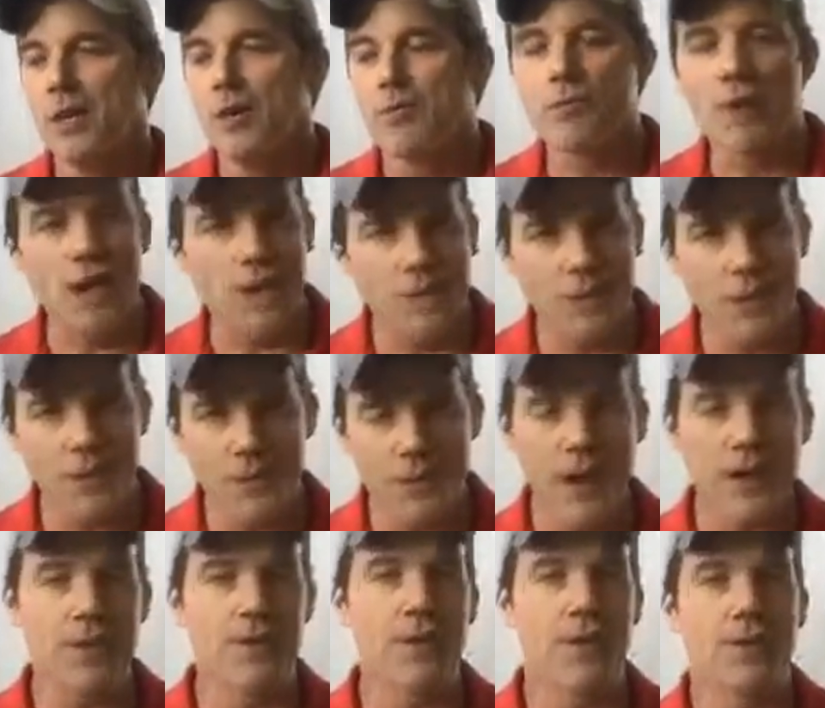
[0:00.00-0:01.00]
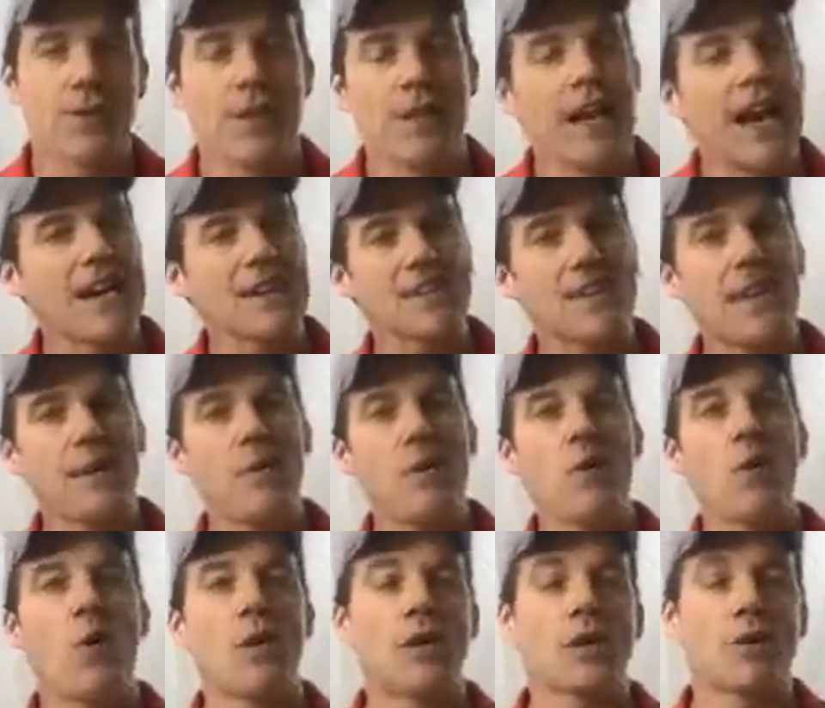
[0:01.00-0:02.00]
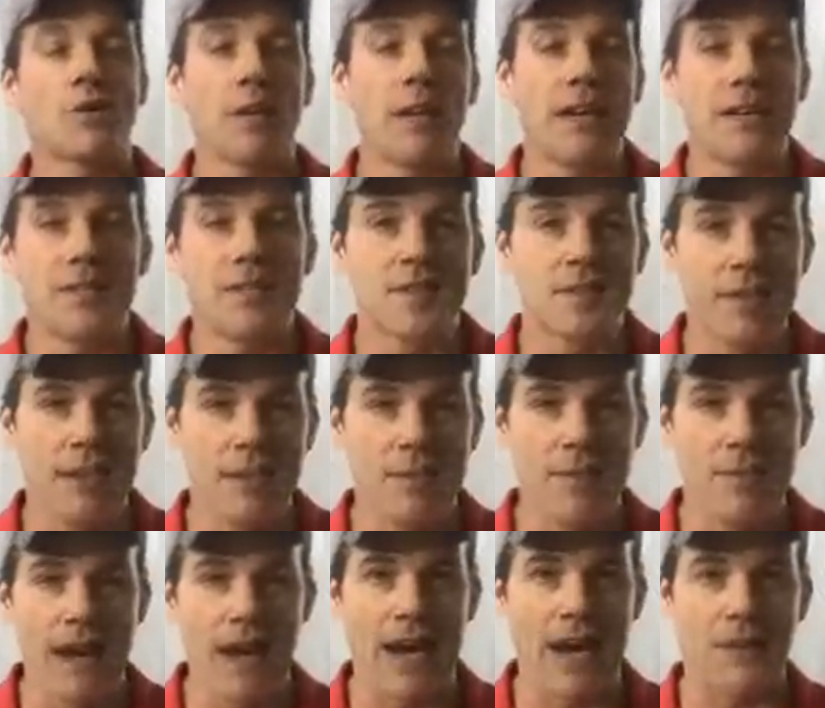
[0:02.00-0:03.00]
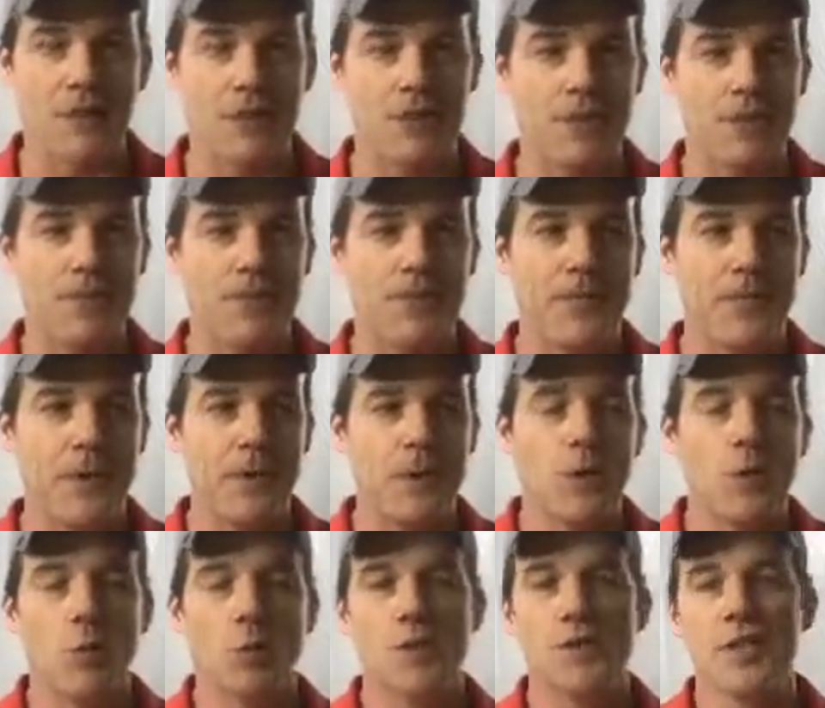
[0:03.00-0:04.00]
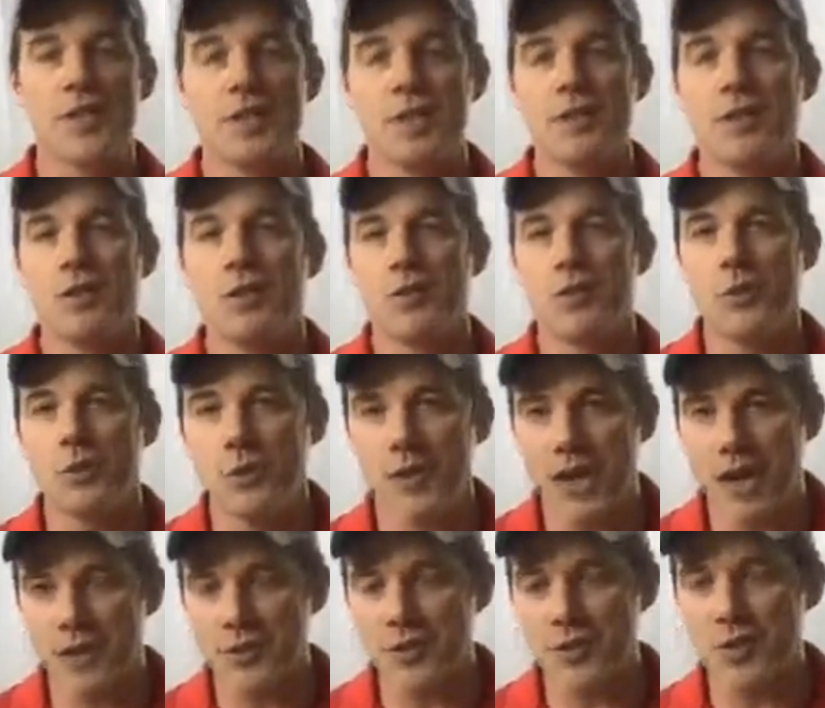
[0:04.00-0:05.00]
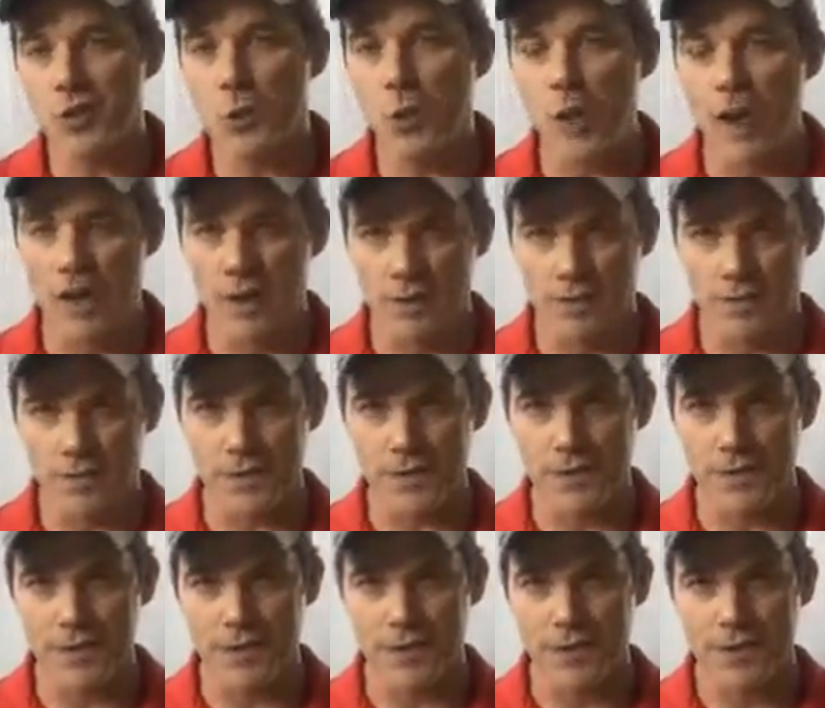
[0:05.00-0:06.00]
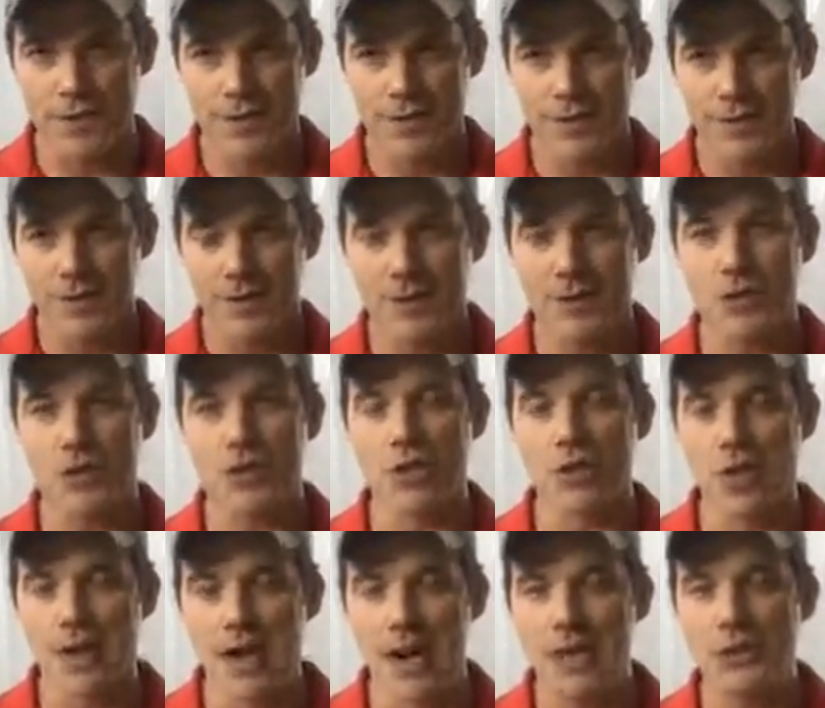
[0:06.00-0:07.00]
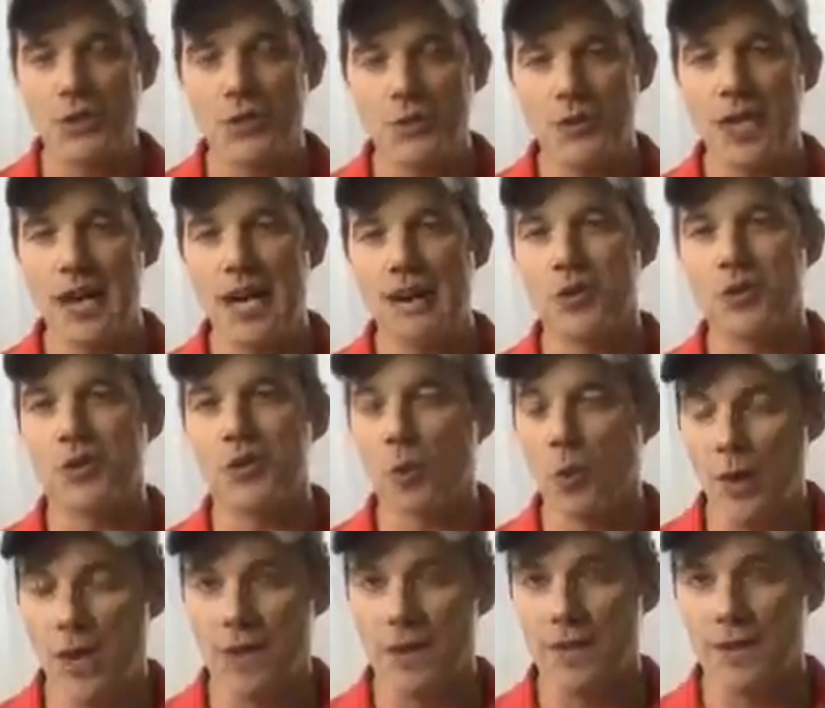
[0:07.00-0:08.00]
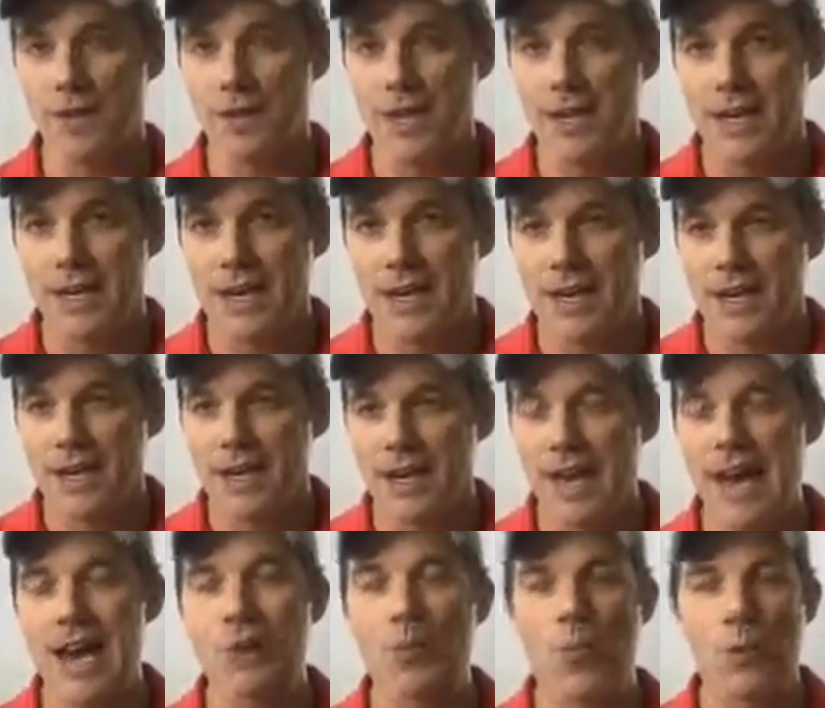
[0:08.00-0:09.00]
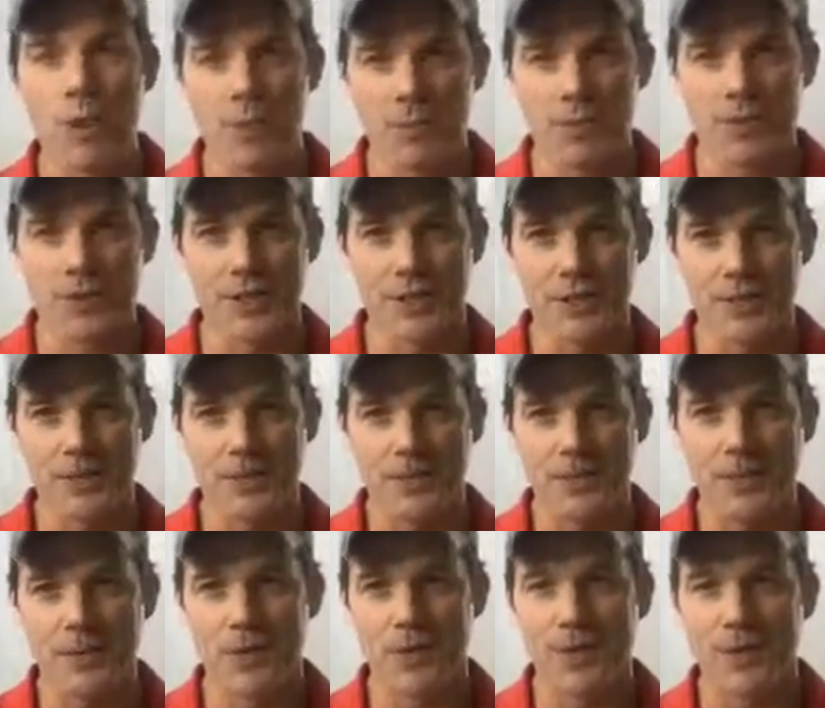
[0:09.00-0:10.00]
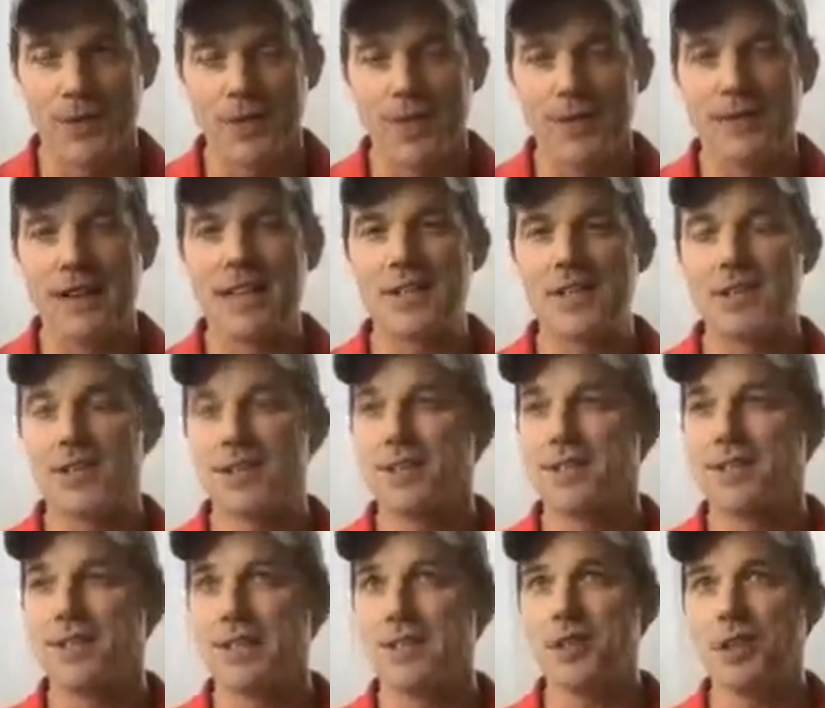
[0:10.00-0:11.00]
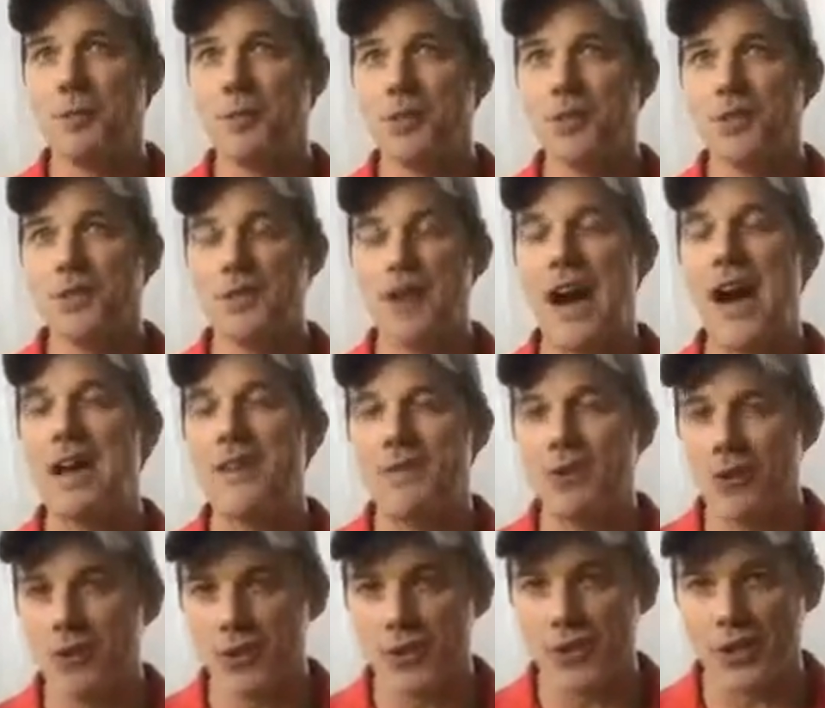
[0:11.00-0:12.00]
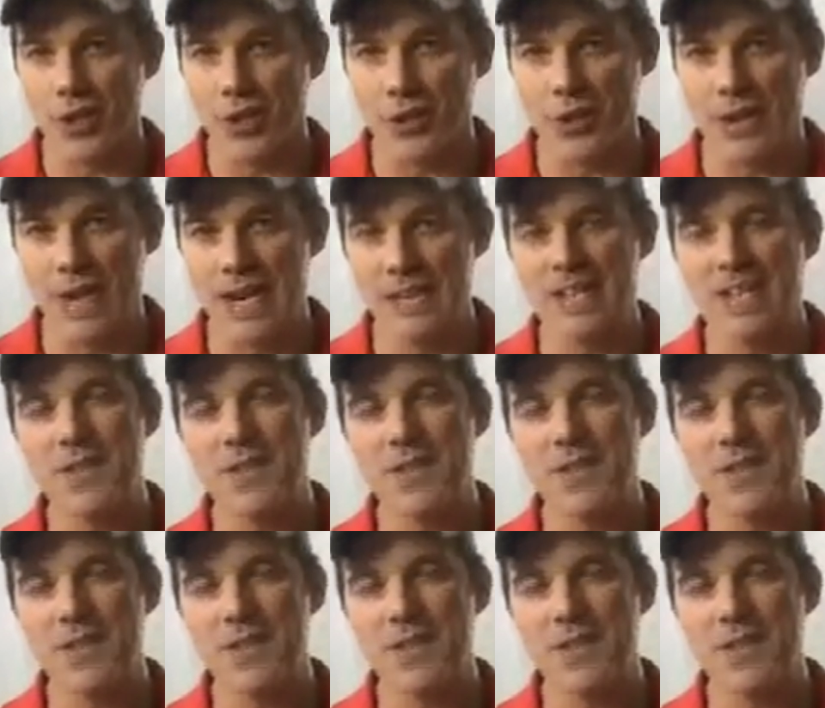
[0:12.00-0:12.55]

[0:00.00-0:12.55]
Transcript: Roger Federer, the last time he won a Grand Slam match was in 2012, in July 2012, at Wimbledon. That's almost 5 years ago, guys.